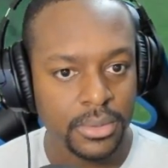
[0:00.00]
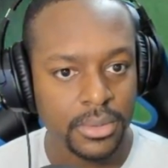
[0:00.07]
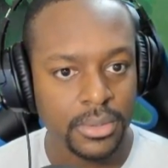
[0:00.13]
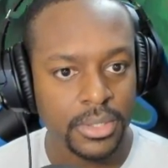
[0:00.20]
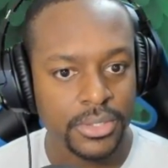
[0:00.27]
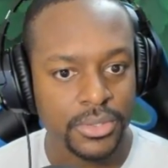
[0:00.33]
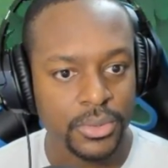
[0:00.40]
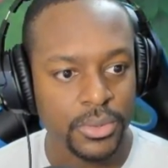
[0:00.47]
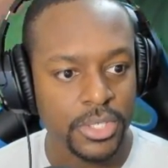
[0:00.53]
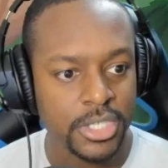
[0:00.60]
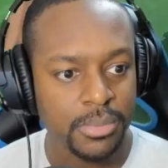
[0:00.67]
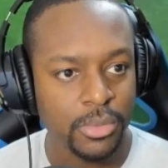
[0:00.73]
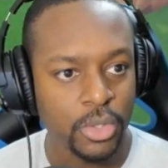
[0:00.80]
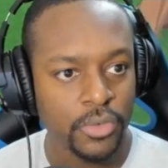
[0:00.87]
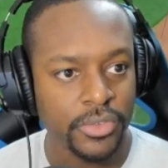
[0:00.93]
Let's do
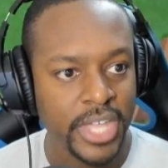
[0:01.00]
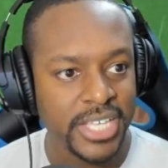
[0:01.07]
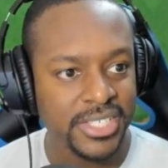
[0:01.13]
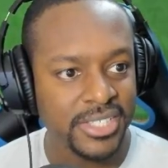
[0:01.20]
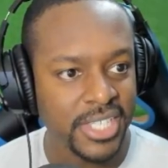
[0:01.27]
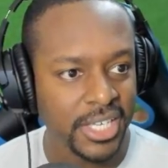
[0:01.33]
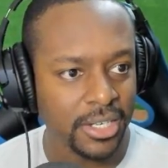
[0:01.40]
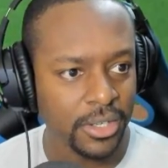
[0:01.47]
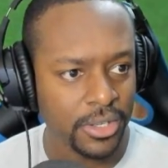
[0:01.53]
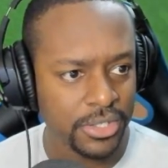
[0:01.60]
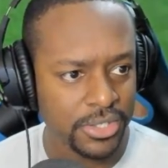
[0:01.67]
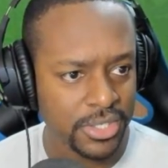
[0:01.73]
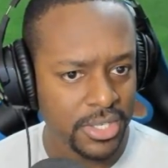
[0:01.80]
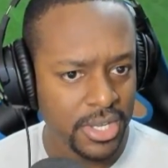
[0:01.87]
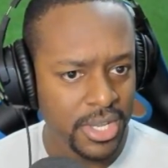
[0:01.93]
this move. That stick
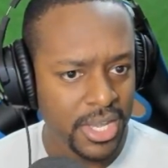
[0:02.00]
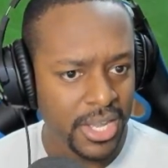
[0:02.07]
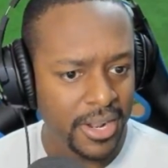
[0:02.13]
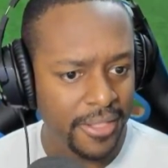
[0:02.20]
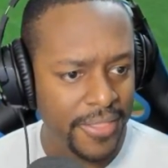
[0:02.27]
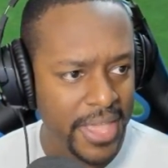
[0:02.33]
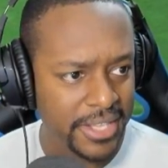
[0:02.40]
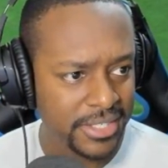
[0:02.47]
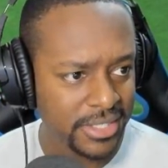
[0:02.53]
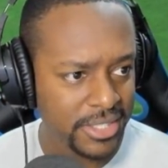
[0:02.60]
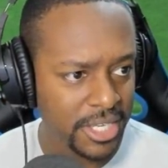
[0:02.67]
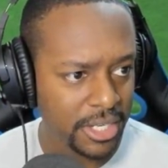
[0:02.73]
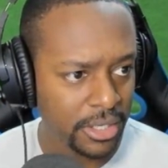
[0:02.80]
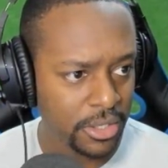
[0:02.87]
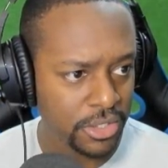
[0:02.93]
looks that
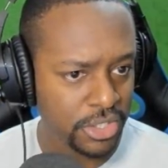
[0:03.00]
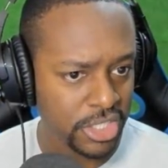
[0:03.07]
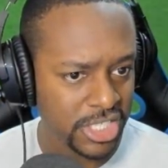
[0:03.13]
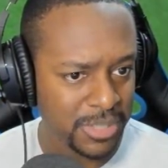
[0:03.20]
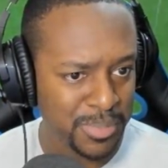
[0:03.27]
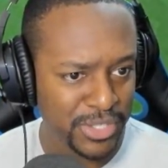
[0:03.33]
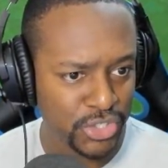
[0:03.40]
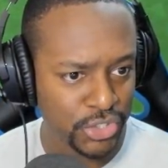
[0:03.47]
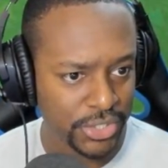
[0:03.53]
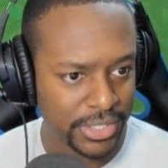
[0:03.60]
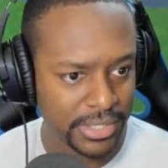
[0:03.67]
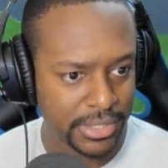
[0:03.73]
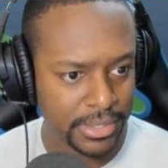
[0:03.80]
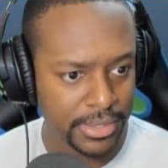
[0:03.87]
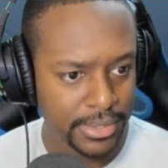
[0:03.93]
stick looks
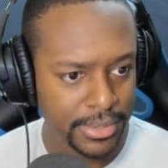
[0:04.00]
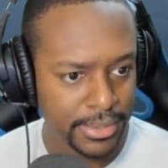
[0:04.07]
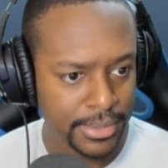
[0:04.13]
suspicious.